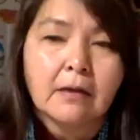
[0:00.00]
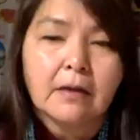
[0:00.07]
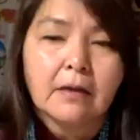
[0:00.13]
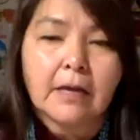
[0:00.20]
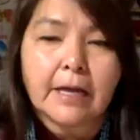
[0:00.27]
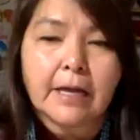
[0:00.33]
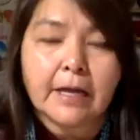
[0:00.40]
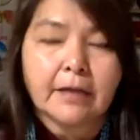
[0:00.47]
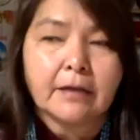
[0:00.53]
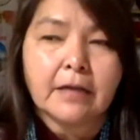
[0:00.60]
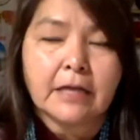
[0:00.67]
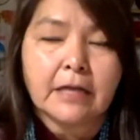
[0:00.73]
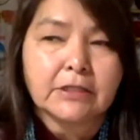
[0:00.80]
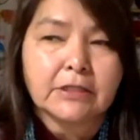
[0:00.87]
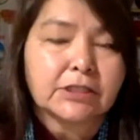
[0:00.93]

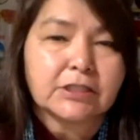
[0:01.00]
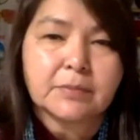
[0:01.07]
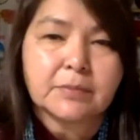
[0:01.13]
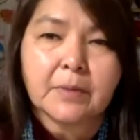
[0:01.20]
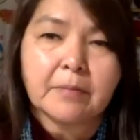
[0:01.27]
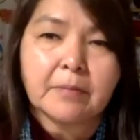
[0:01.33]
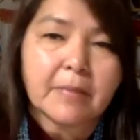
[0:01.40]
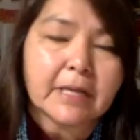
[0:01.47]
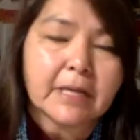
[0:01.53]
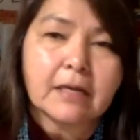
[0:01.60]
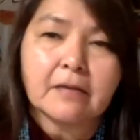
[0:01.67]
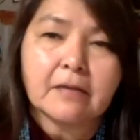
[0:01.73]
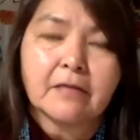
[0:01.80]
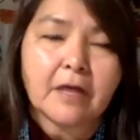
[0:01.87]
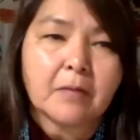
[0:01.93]
and she's been
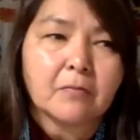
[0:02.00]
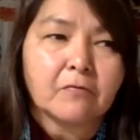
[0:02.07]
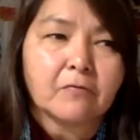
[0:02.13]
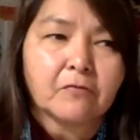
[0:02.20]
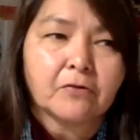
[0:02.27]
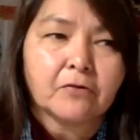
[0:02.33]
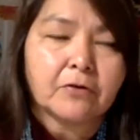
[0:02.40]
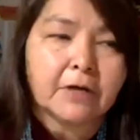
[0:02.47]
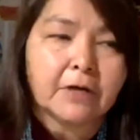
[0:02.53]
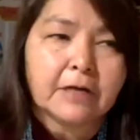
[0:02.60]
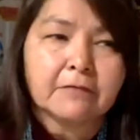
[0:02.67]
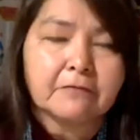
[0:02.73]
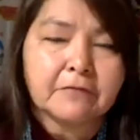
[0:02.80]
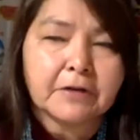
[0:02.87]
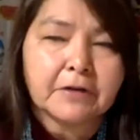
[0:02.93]
making them for a
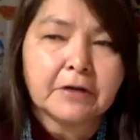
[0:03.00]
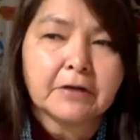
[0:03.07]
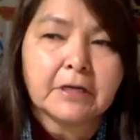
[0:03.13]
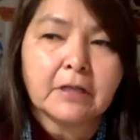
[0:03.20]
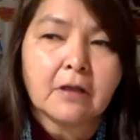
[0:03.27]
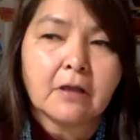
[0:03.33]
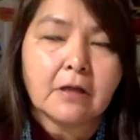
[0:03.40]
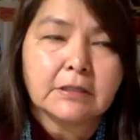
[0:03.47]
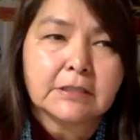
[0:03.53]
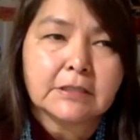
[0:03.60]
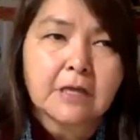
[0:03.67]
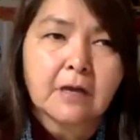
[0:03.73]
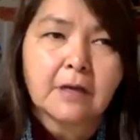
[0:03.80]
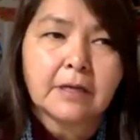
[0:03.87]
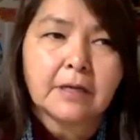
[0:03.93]
very long
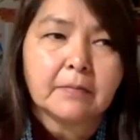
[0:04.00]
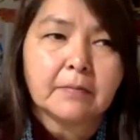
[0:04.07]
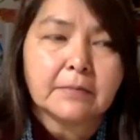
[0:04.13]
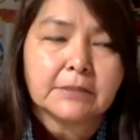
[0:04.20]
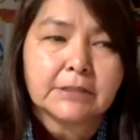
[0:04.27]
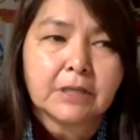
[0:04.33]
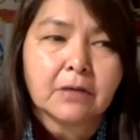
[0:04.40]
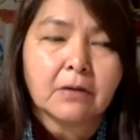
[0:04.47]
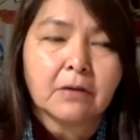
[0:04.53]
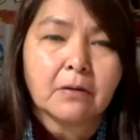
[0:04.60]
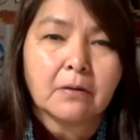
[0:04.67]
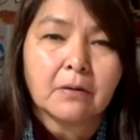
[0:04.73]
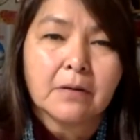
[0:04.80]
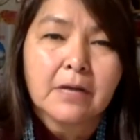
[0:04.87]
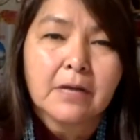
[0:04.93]
time.
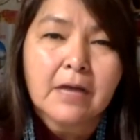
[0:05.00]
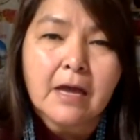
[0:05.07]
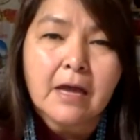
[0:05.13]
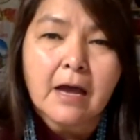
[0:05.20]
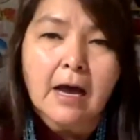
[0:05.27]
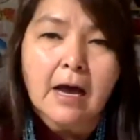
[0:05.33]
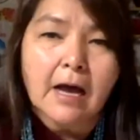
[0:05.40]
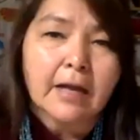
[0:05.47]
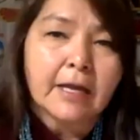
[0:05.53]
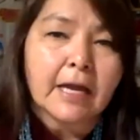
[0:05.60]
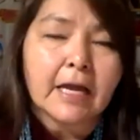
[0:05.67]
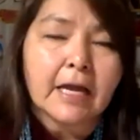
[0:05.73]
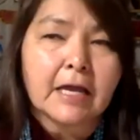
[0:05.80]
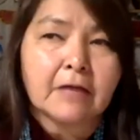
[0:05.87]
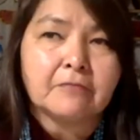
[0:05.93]
So I
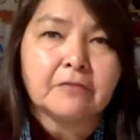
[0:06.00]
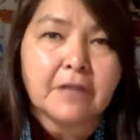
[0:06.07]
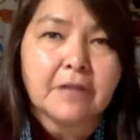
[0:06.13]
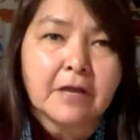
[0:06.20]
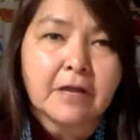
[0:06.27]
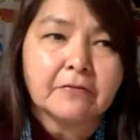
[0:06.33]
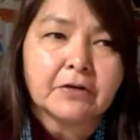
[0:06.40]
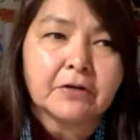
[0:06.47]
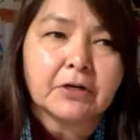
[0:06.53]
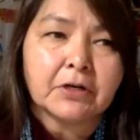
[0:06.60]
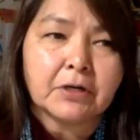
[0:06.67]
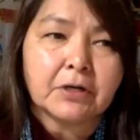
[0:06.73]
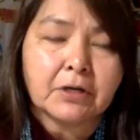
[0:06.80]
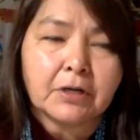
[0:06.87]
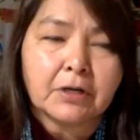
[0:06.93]
have
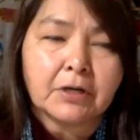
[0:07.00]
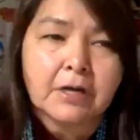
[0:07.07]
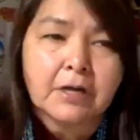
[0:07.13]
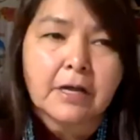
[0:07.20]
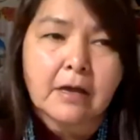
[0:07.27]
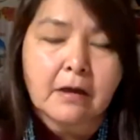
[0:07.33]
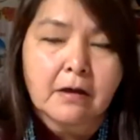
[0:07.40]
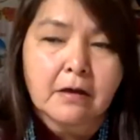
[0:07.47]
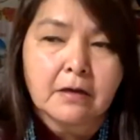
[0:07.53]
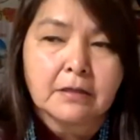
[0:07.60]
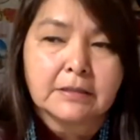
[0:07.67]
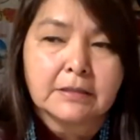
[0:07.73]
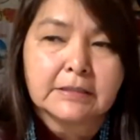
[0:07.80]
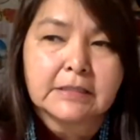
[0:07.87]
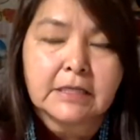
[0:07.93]
never
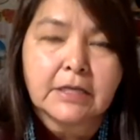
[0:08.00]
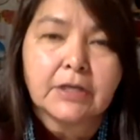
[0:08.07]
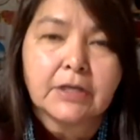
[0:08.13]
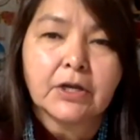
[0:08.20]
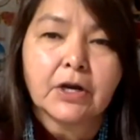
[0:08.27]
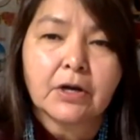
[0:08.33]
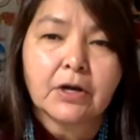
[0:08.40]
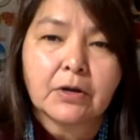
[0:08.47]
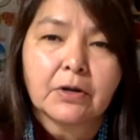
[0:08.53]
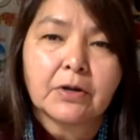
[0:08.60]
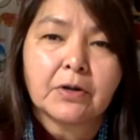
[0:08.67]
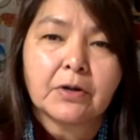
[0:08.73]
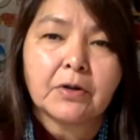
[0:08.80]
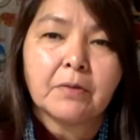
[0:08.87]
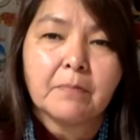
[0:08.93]
seen
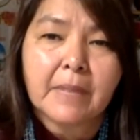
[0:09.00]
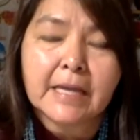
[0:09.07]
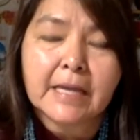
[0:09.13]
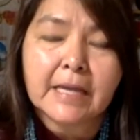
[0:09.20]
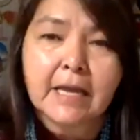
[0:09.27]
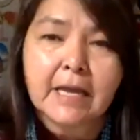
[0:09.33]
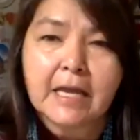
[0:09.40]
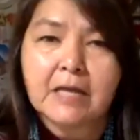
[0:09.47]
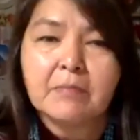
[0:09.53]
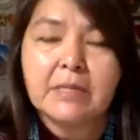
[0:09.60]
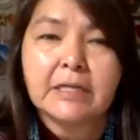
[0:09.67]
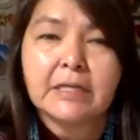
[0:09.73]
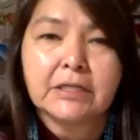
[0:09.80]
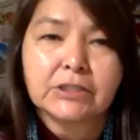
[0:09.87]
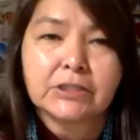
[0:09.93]
her make a
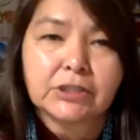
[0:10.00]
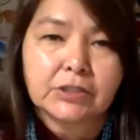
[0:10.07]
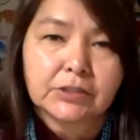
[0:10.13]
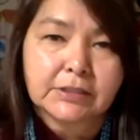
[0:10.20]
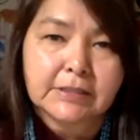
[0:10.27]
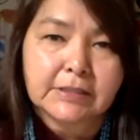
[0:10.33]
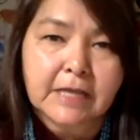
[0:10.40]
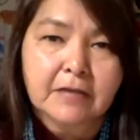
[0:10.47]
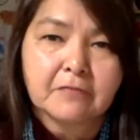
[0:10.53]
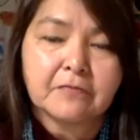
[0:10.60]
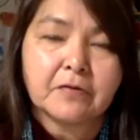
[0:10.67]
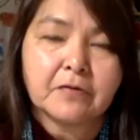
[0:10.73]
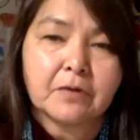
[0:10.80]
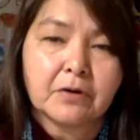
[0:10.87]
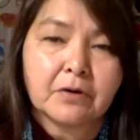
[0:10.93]
miniature set
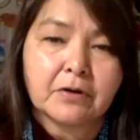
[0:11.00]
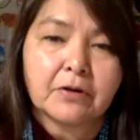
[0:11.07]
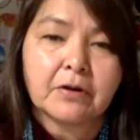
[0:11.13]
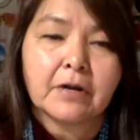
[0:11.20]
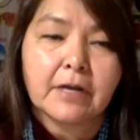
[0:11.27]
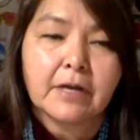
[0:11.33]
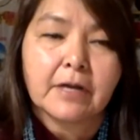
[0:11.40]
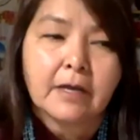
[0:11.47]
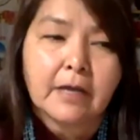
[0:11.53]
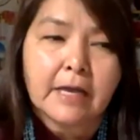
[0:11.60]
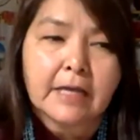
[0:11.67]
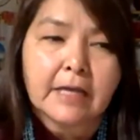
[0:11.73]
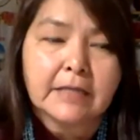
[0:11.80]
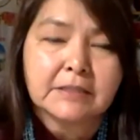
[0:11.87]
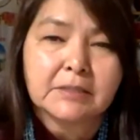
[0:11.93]
for
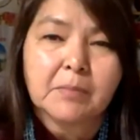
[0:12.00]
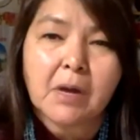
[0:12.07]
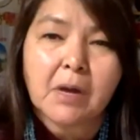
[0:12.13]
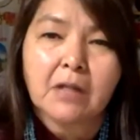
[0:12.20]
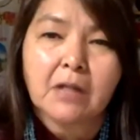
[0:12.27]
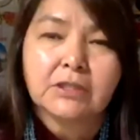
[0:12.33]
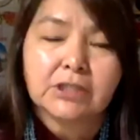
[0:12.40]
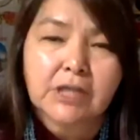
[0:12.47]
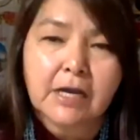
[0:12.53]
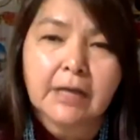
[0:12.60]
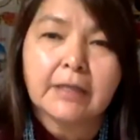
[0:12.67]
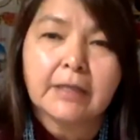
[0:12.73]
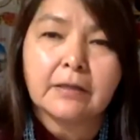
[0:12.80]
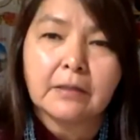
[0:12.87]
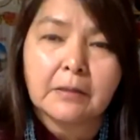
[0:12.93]
a small
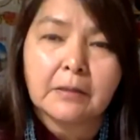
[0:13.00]
child.